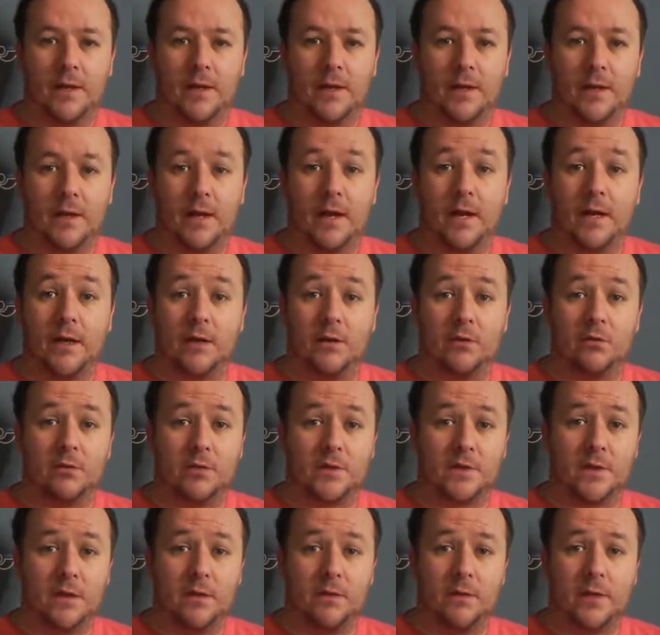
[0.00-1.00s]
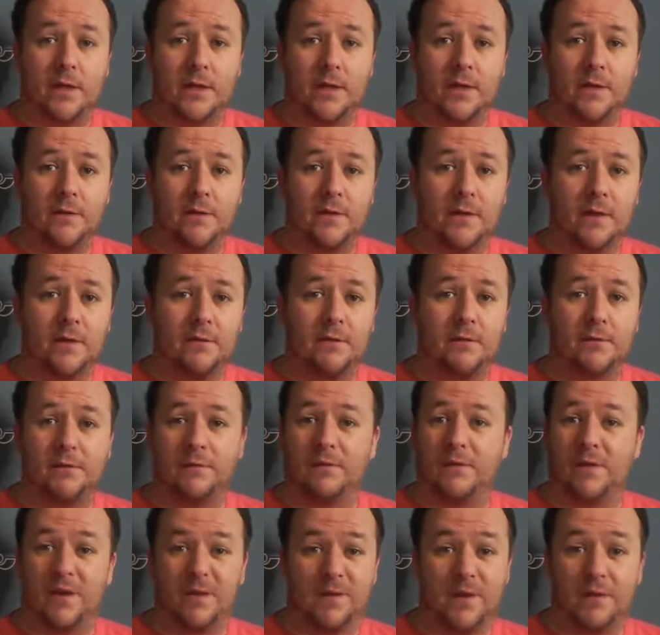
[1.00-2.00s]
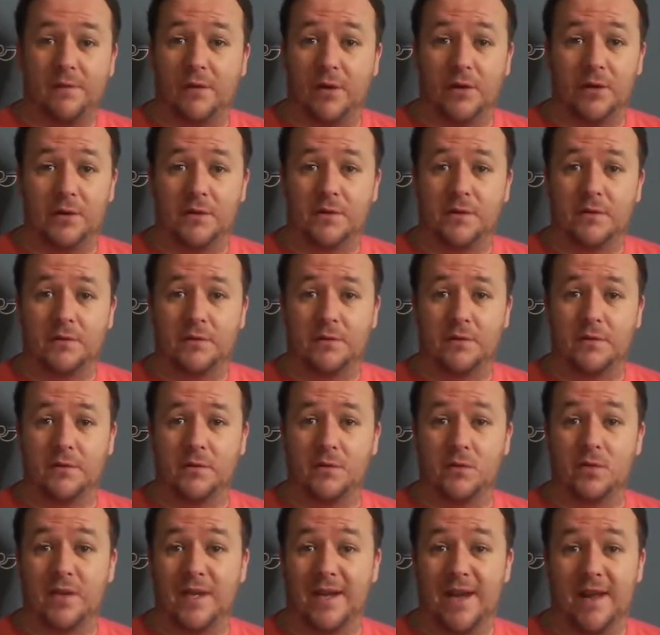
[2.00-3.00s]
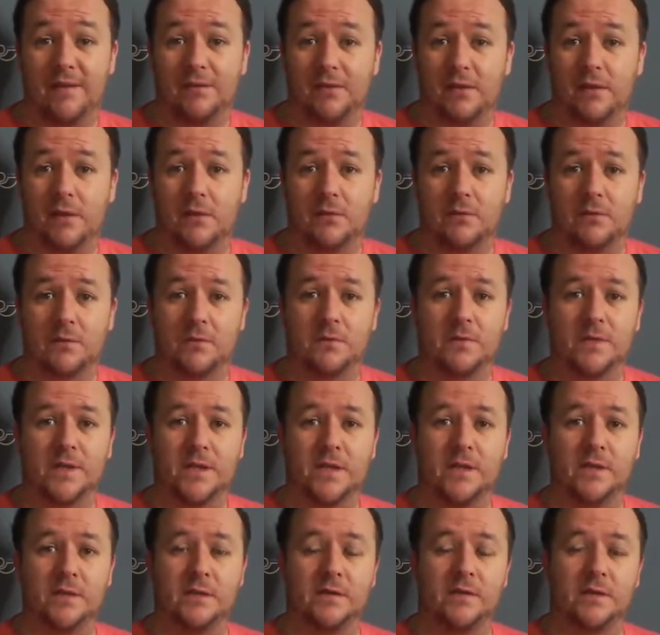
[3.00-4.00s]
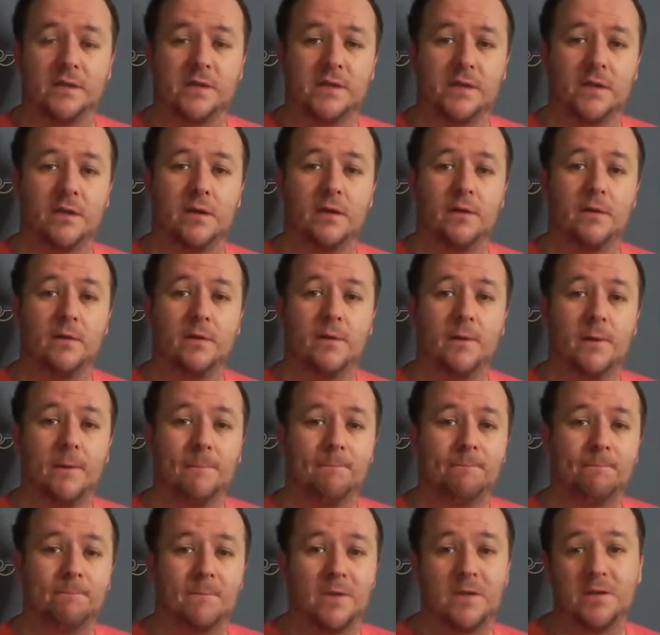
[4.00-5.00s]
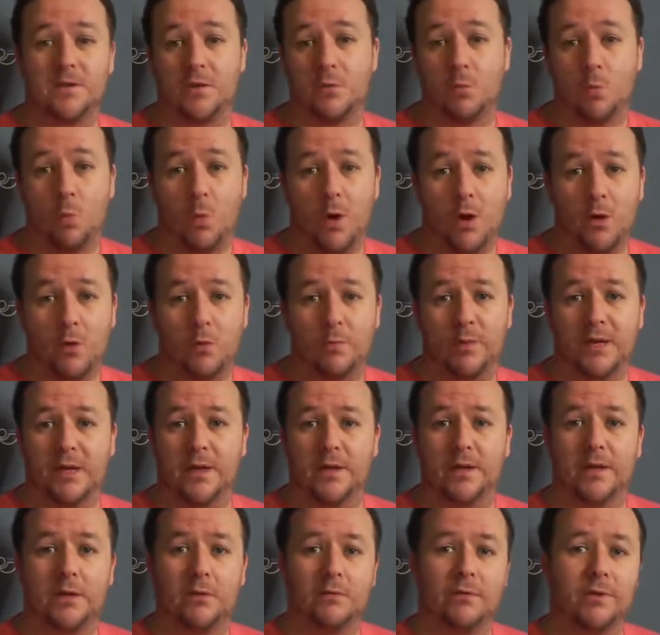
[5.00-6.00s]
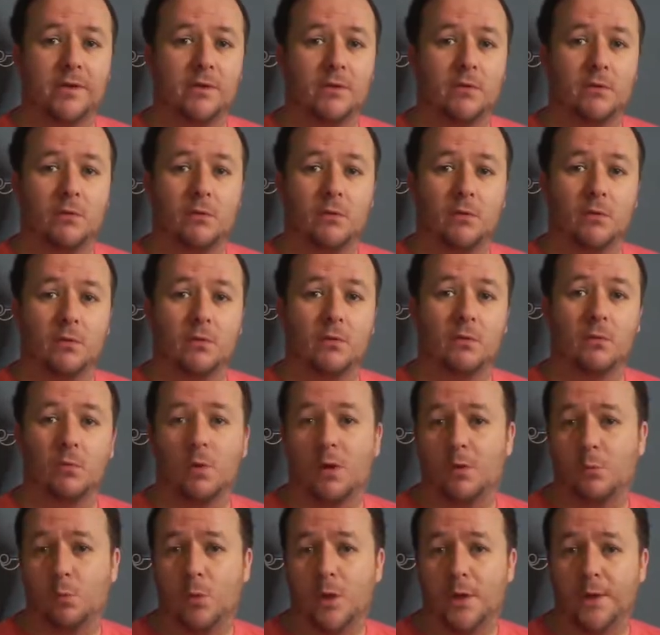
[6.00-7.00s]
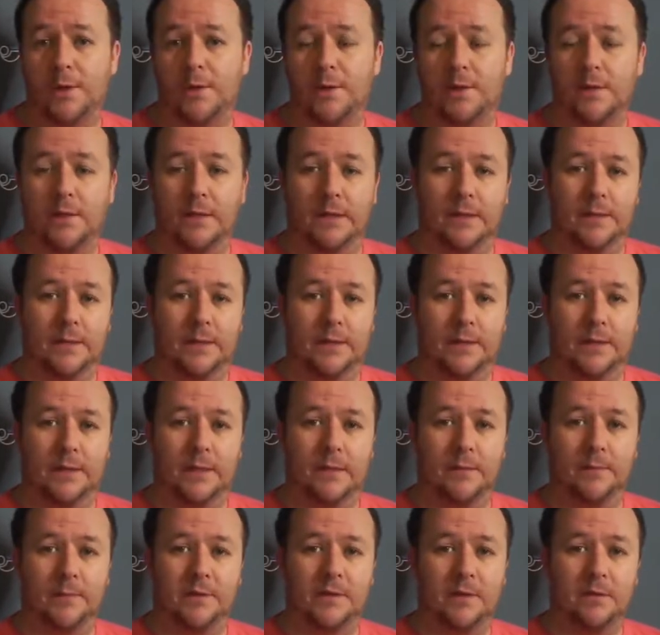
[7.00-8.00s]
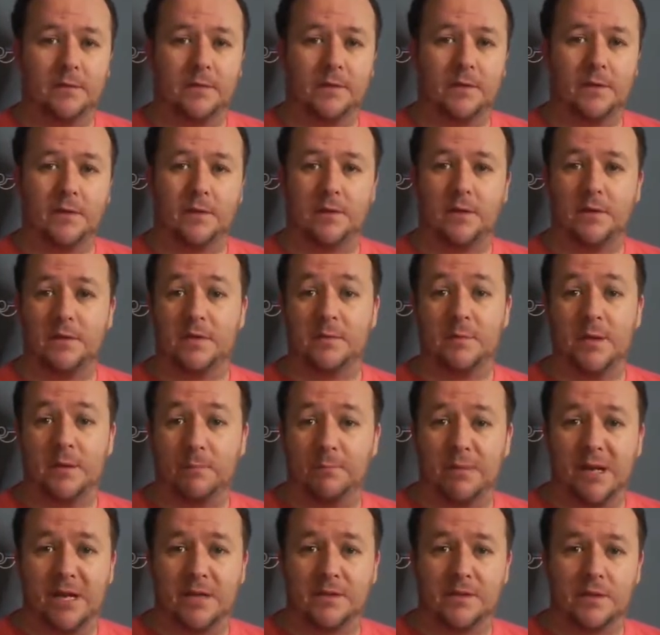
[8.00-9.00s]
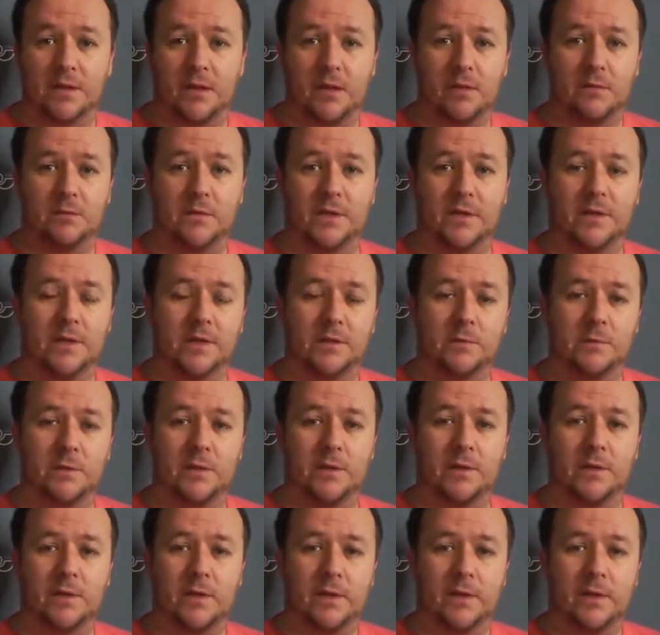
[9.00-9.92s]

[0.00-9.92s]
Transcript: And Crotone, they've only scored 11 goals all season, so this could well be a 0-0 or a 1-1. I don't expect bags of goals in this one.